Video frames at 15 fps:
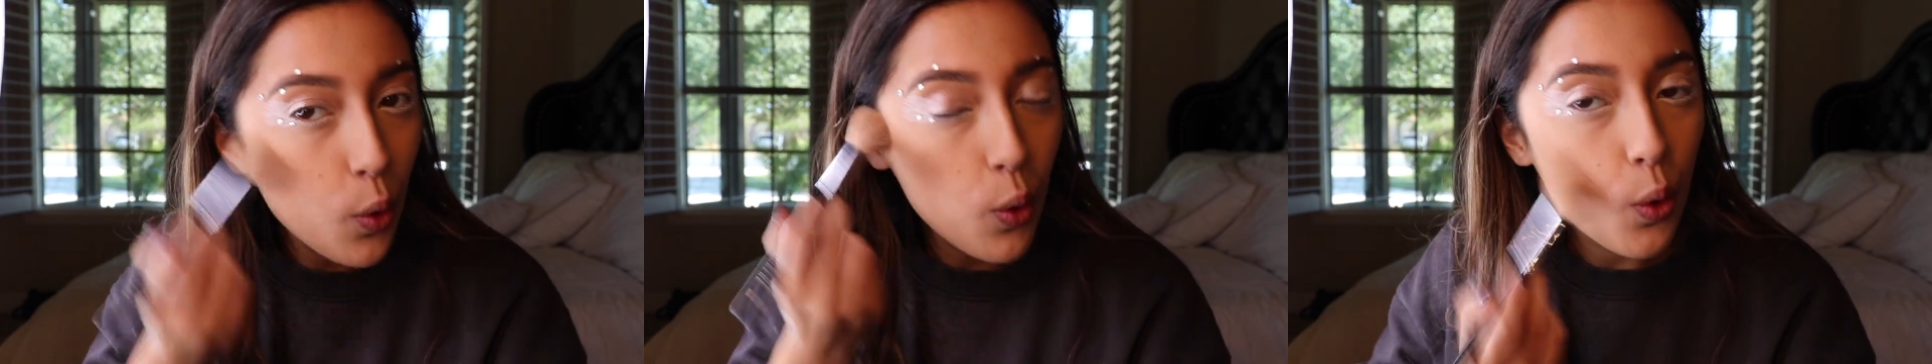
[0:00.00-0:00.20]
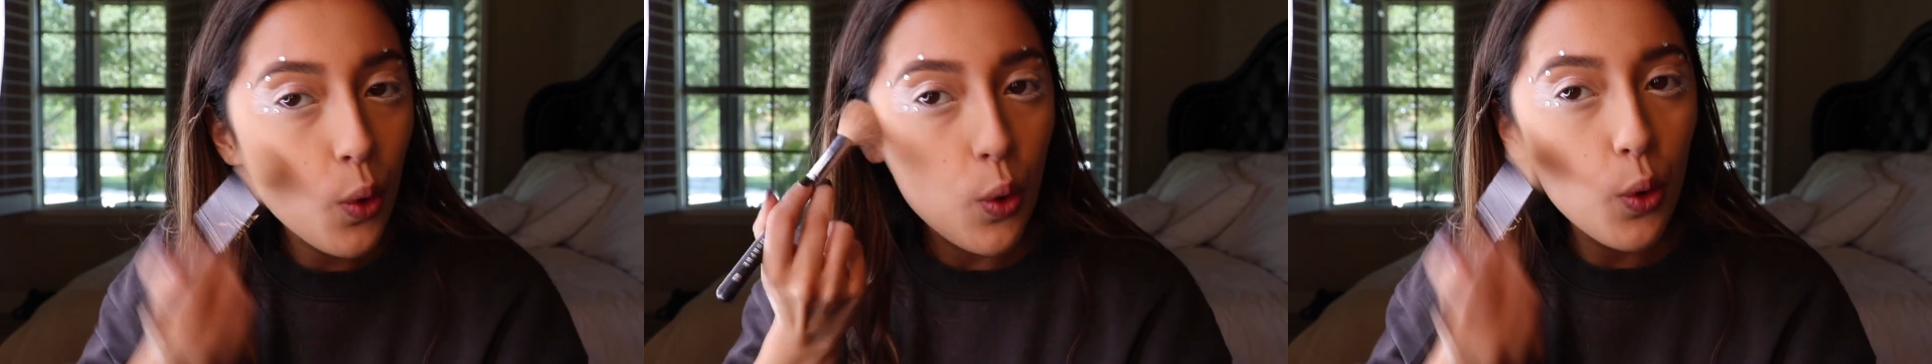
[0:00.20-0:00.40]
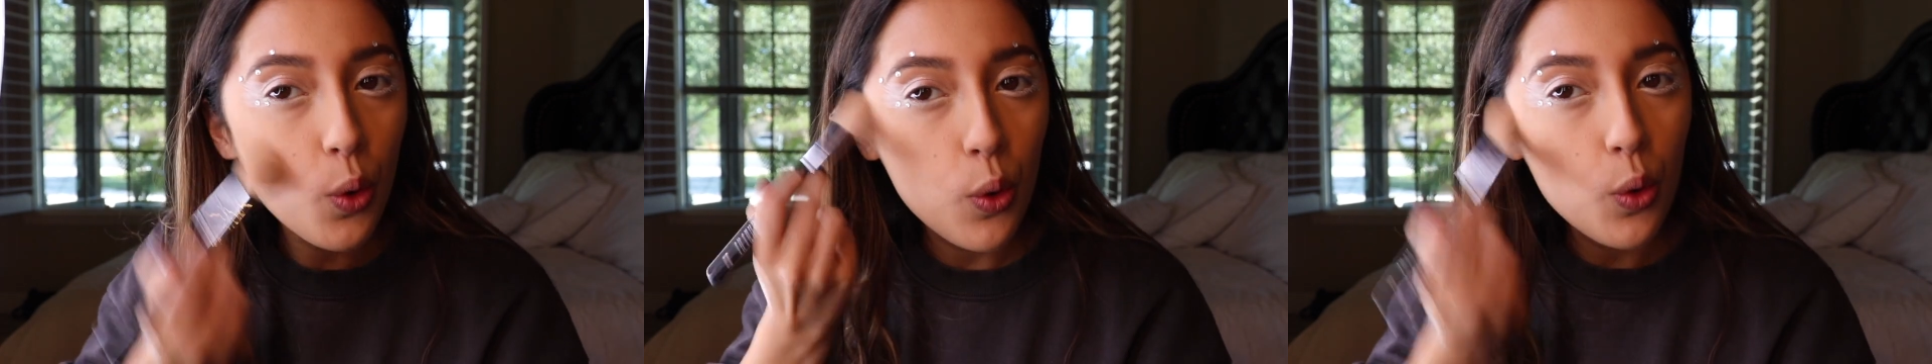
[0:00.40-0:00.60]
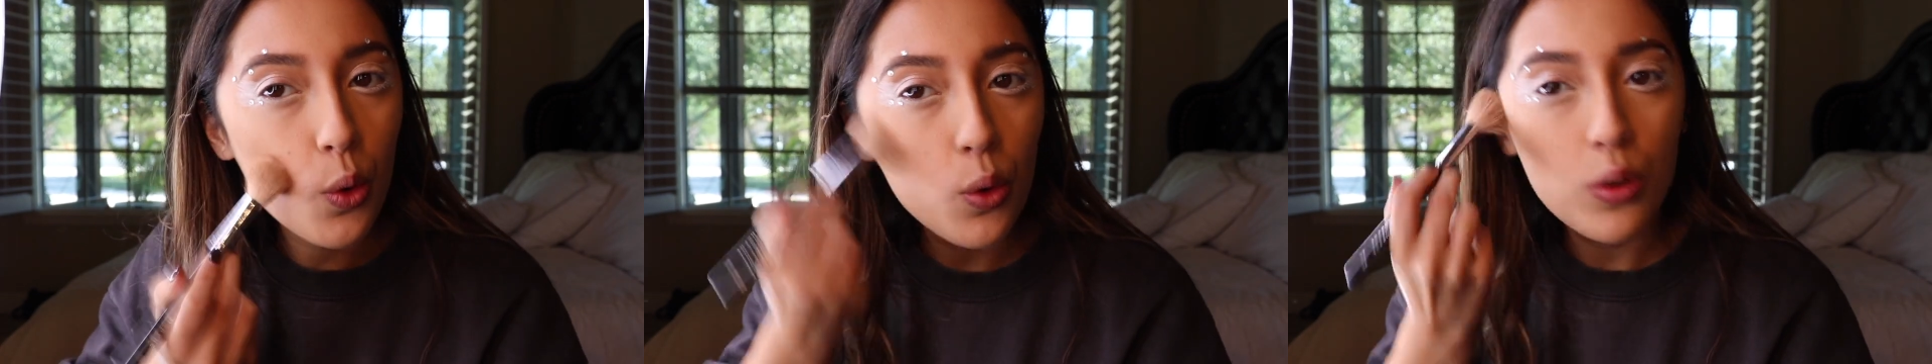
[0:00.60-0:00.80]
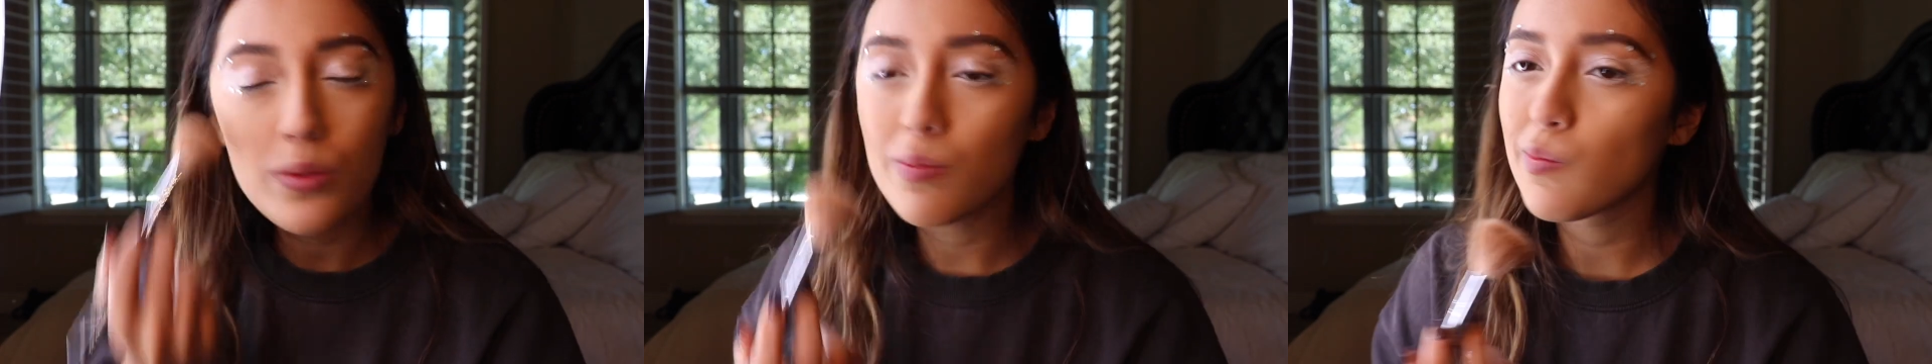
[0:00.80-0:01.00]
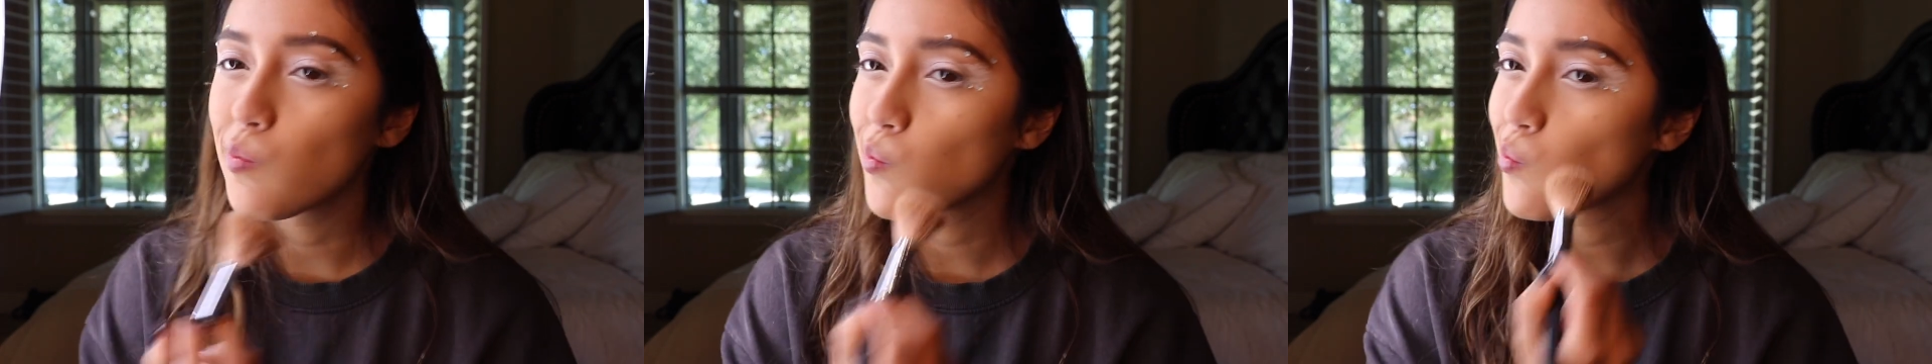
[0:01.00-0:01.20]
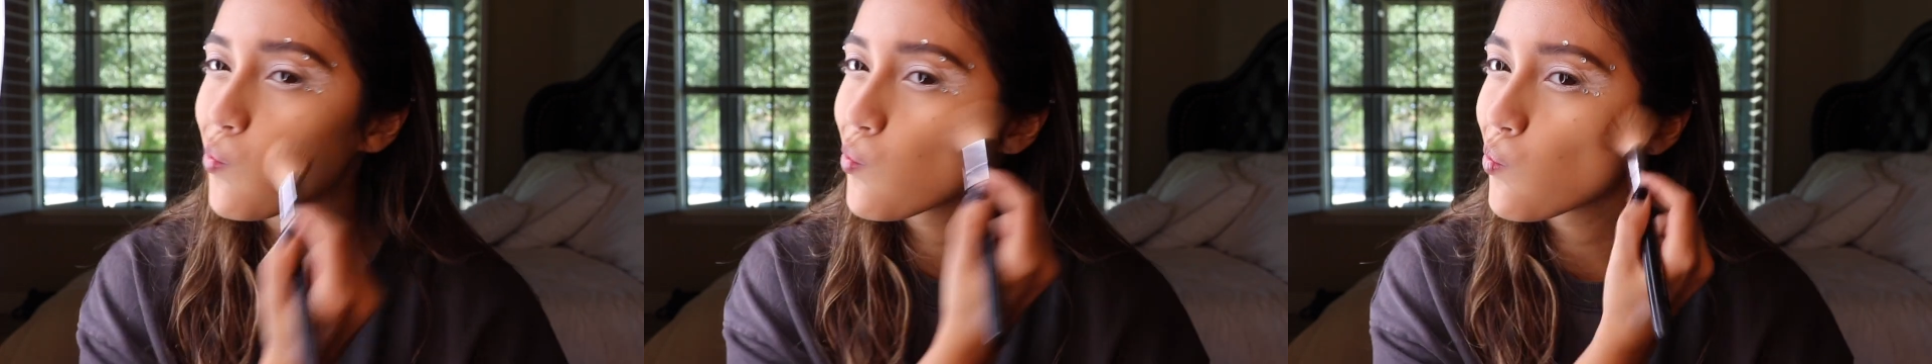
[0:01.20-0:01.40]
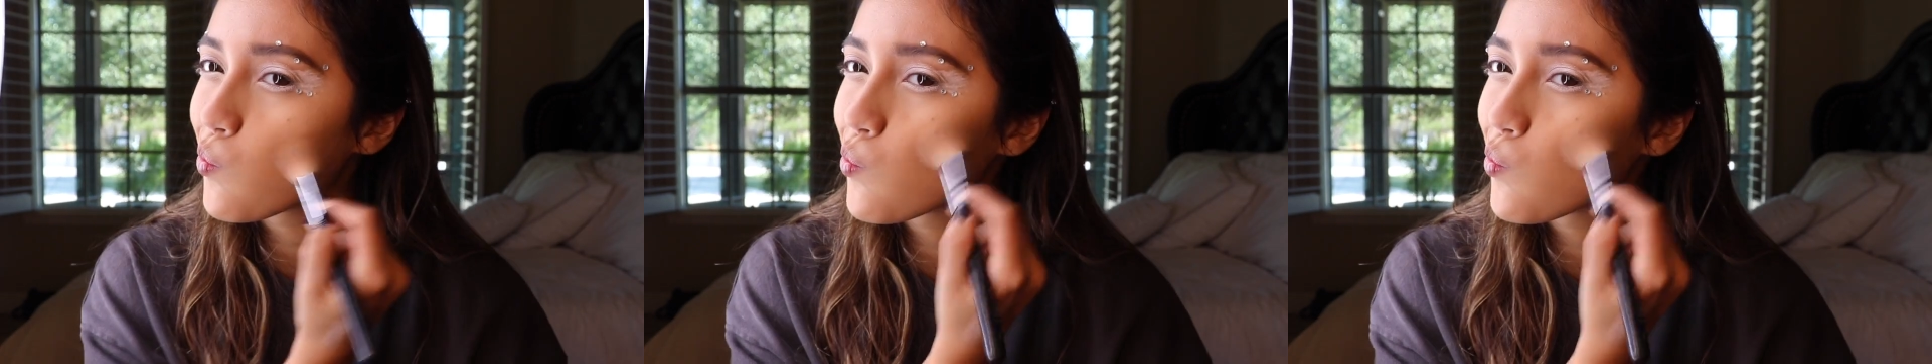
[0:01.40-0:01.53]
I'm just gonna put some bronzer on